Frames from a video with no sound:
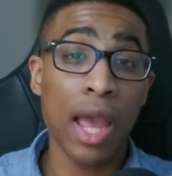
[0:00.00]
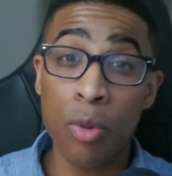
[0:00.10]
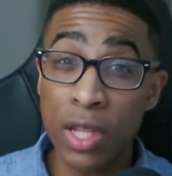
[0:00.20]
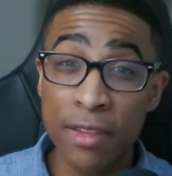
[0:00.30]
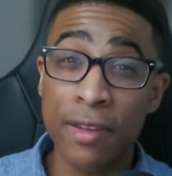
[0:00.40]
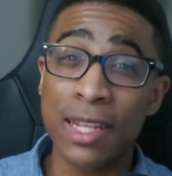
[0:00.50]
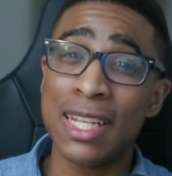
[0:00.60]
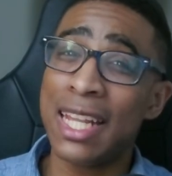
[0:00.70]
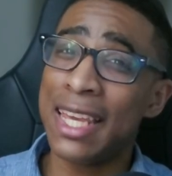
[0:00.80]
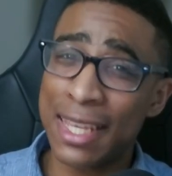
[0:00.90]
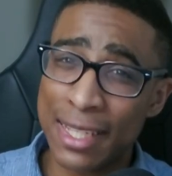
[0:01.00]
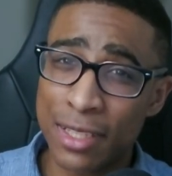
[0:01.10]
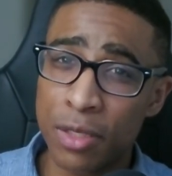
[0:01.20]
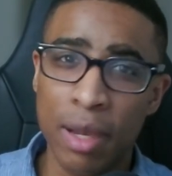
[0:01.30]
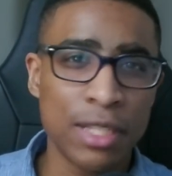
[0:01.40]
I will leave a link
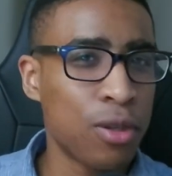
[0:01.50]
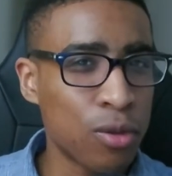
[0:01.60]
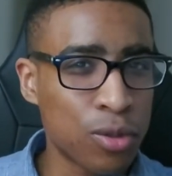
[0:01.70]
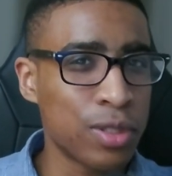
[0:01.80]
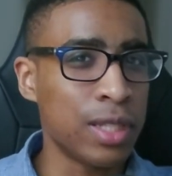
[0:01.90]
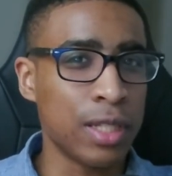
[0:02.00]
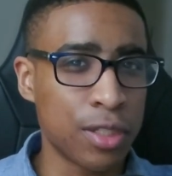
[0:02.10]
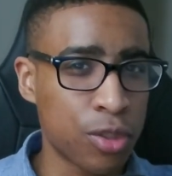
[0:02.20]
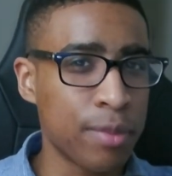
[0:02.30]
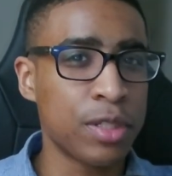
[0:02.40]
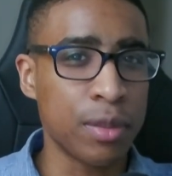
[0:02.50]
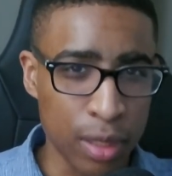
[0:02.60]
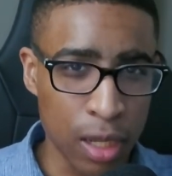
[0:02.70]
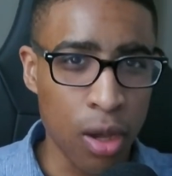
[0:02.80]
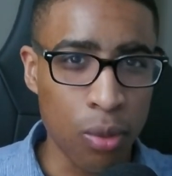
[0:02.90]
to my socials in the description
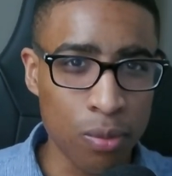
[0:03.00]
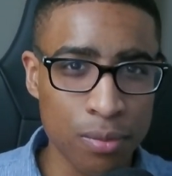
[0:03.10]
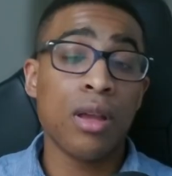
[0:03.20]
below.